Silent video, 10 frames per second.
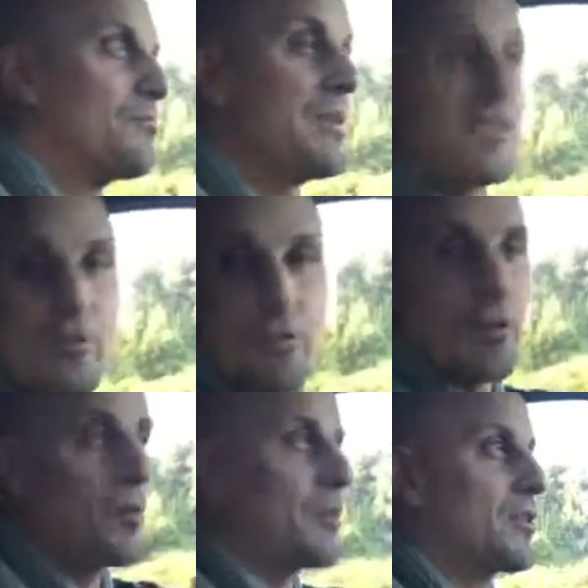be there for
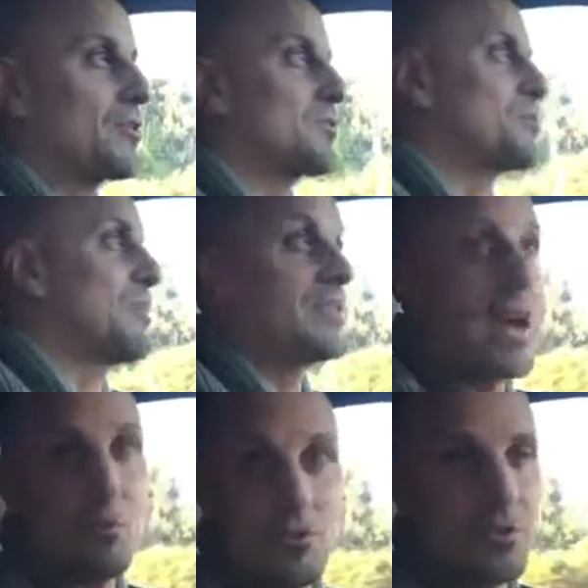her because my
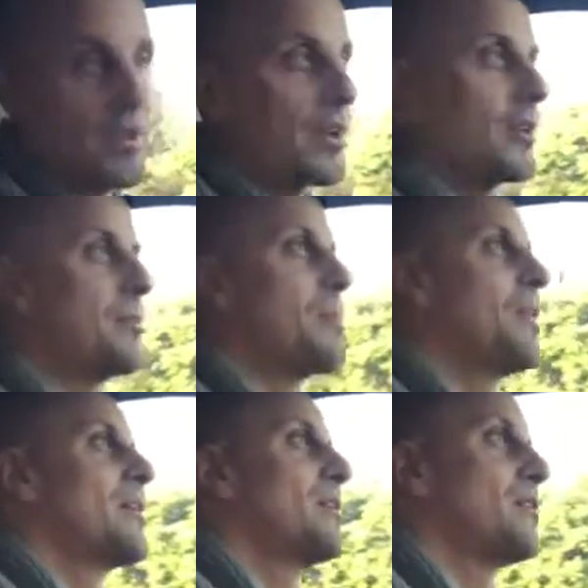dad wasn't there. And,
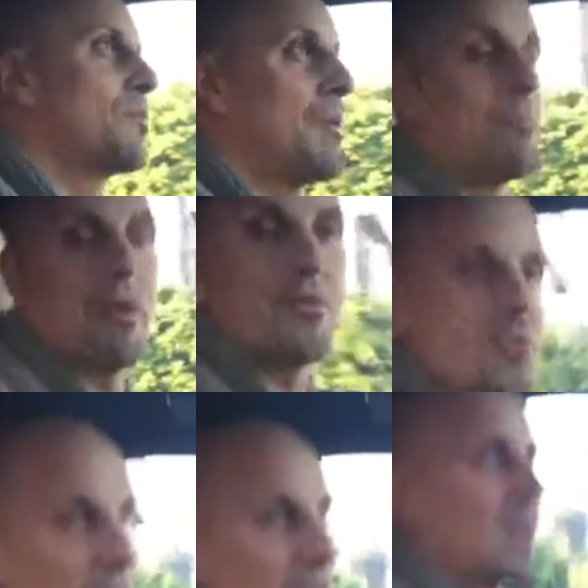when my brothers
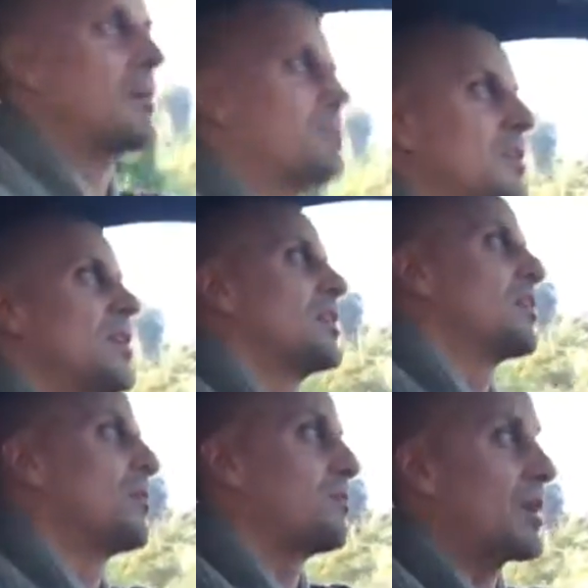came,
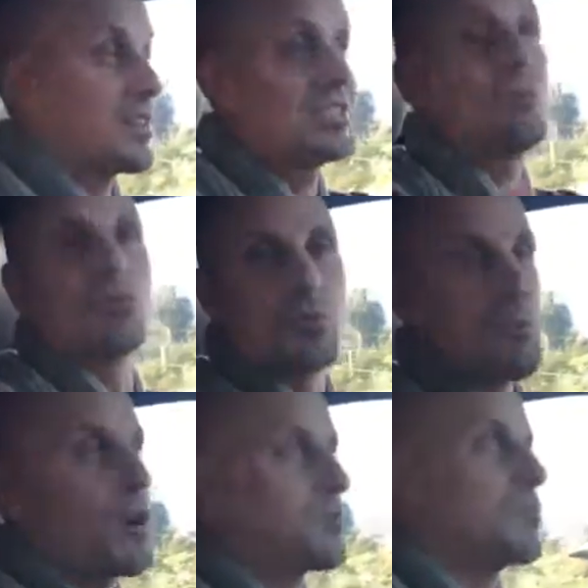I still was
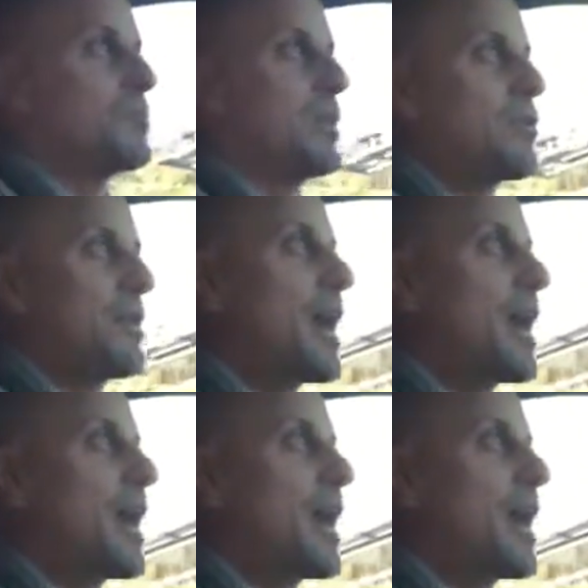responsible to make her